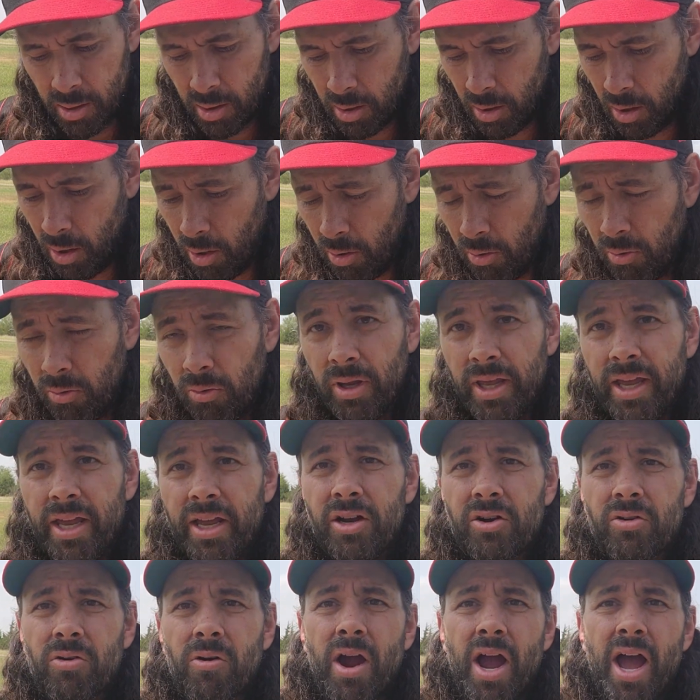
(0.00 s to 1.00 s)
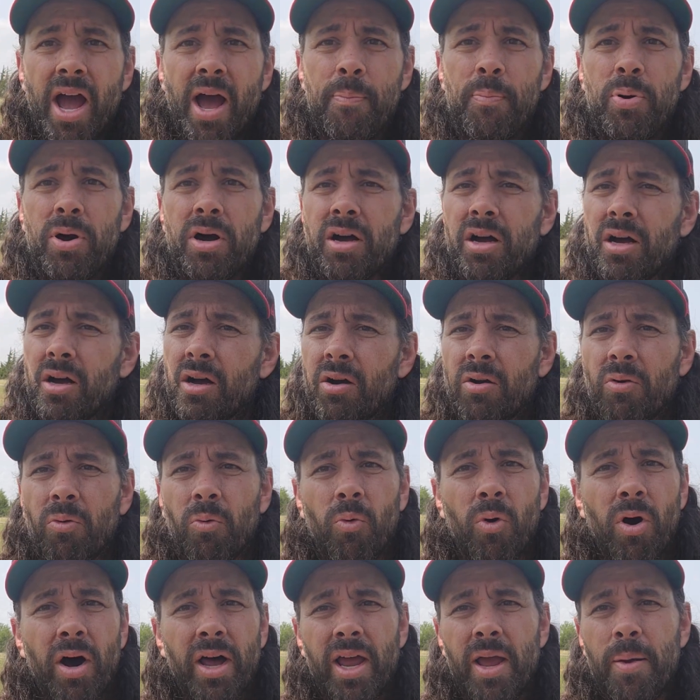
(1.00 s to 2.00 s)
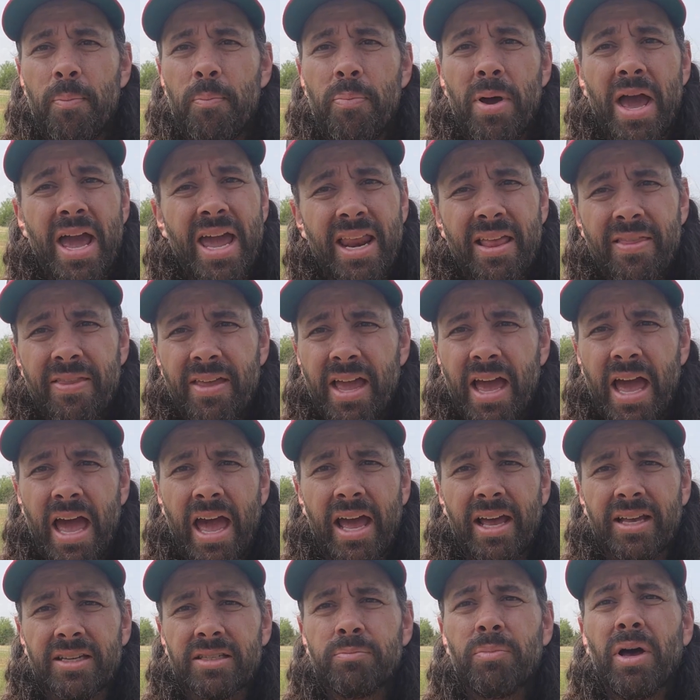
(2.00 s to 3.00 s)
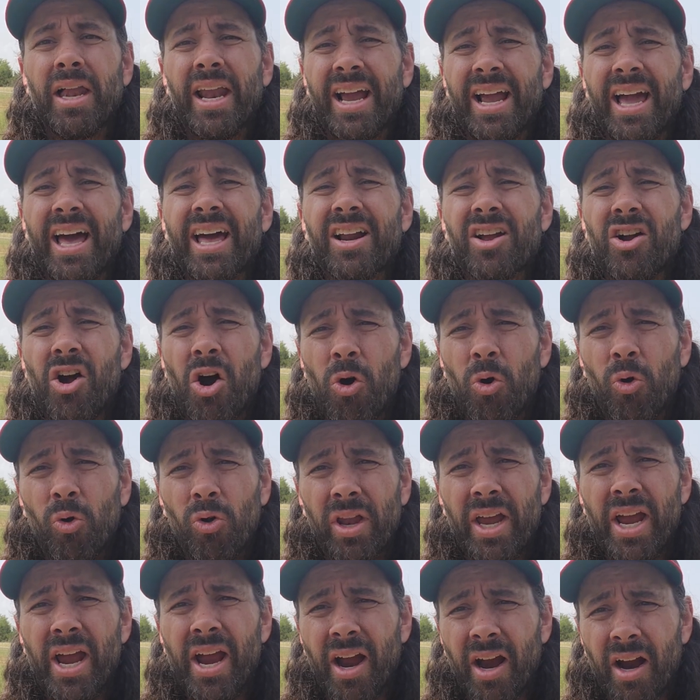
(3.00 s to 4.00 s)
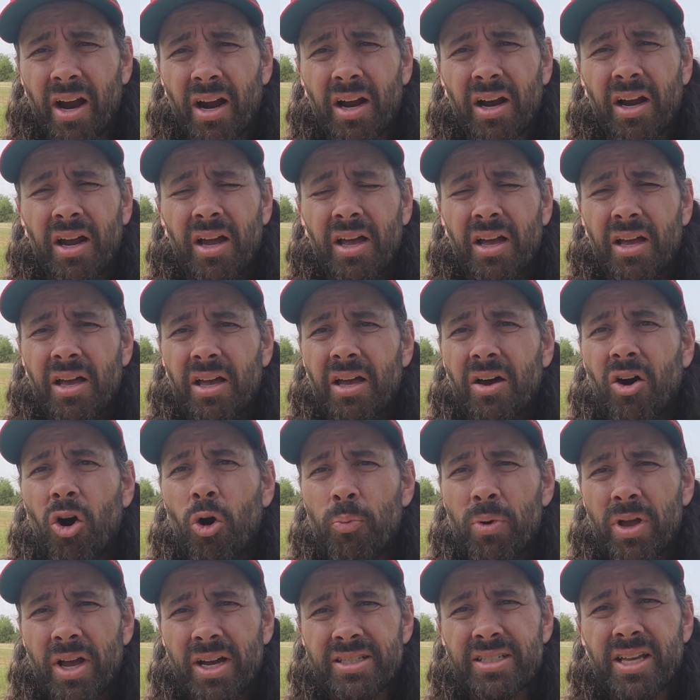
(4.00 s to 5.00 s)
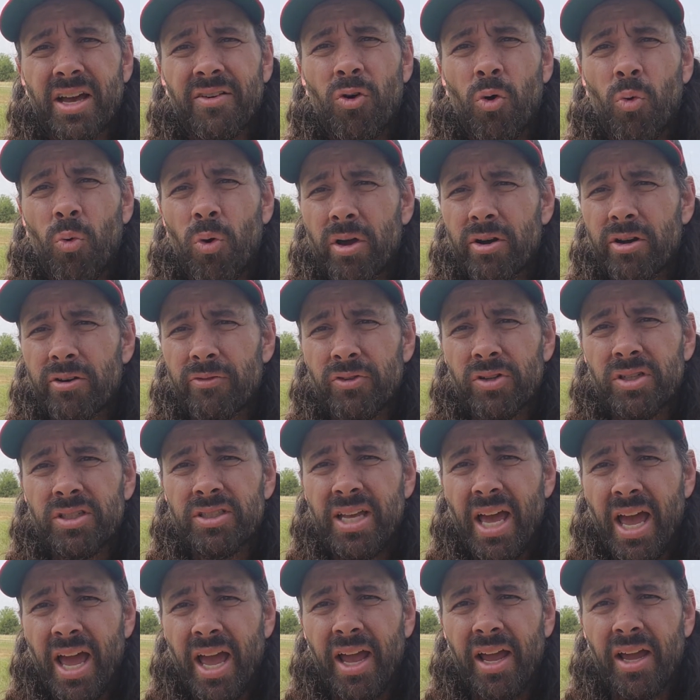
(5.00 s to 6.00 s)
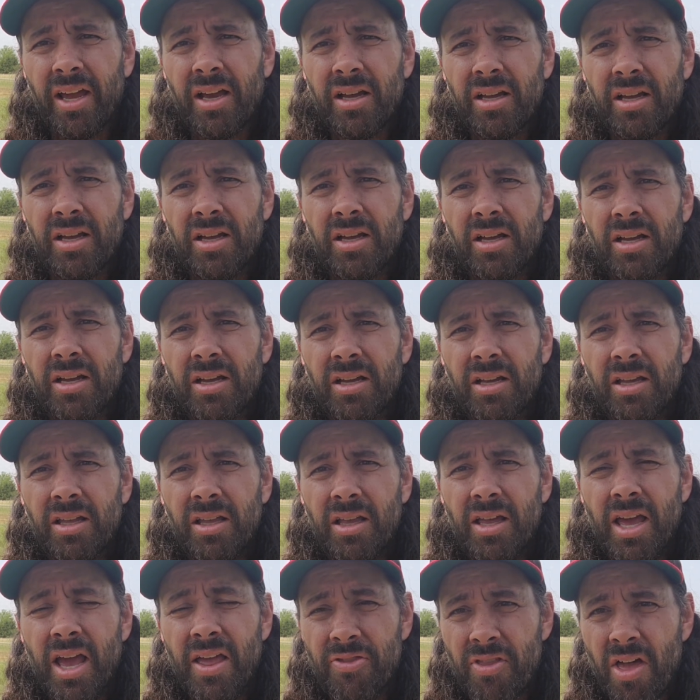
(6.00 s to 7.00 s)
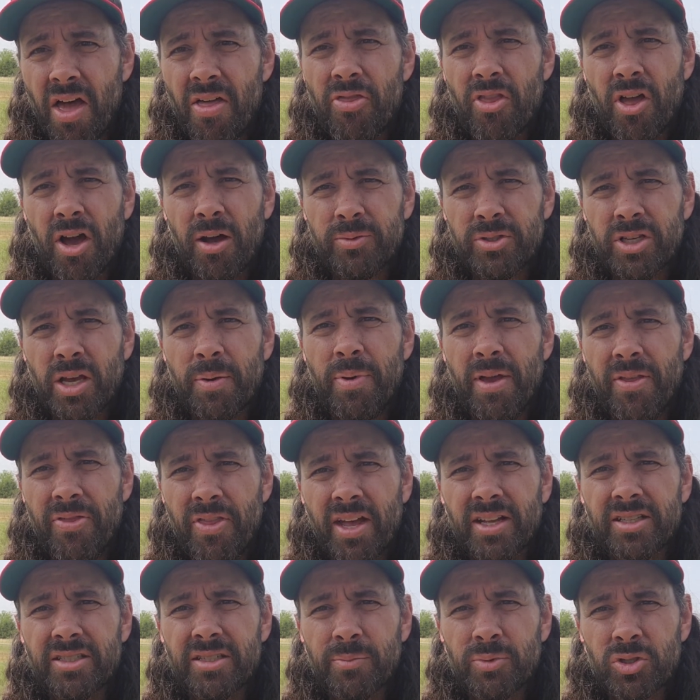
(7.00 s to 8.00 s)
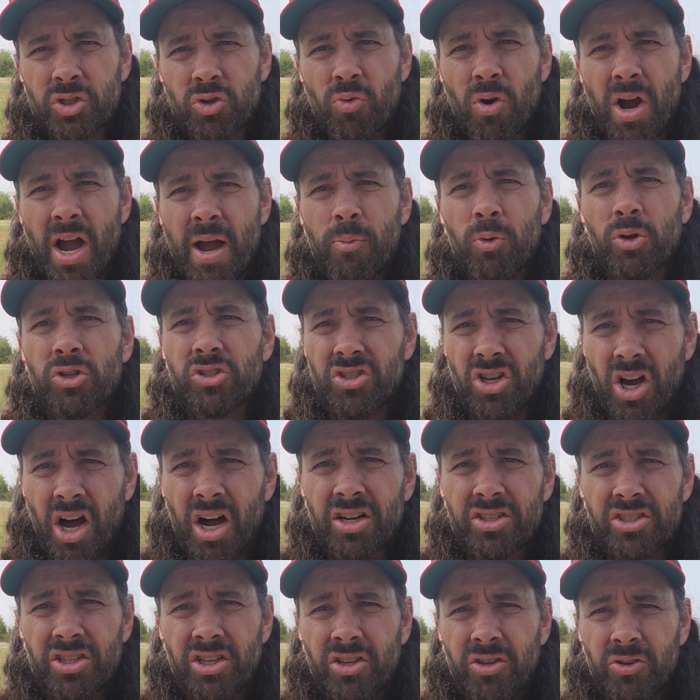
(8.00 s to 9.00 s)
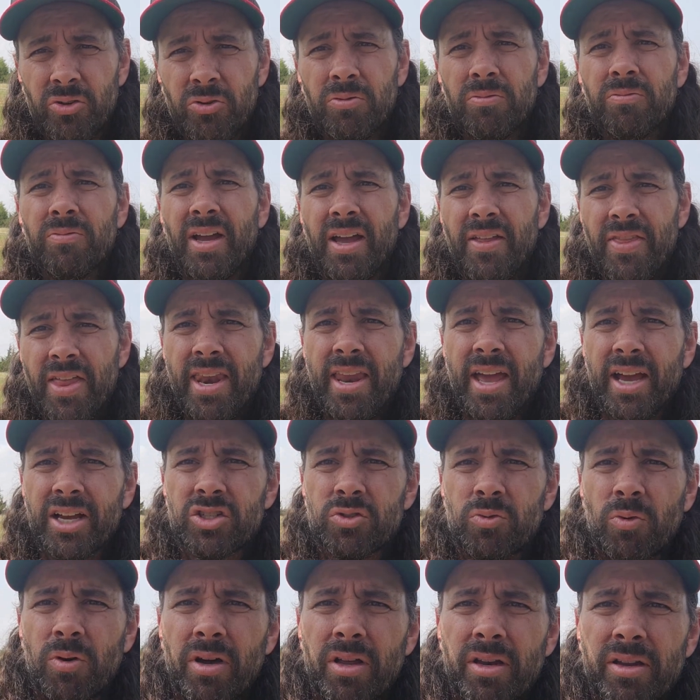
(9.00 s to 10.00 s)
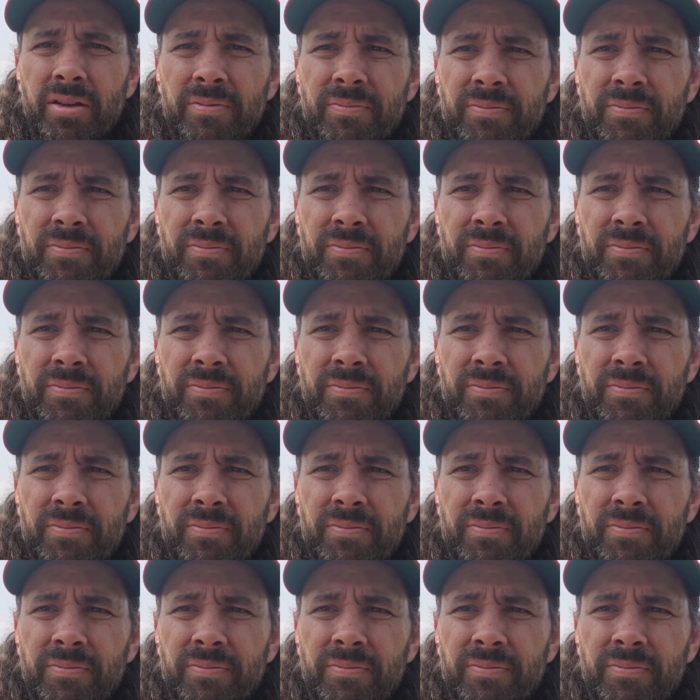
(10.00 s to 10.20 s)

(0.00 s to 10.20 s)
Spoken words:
holy crap, what a pain in the ass, but I got cold air. Hope you guys have a wonderful day. Hit that thumbs up, hit that subscribe. We'll talk to you in the next one.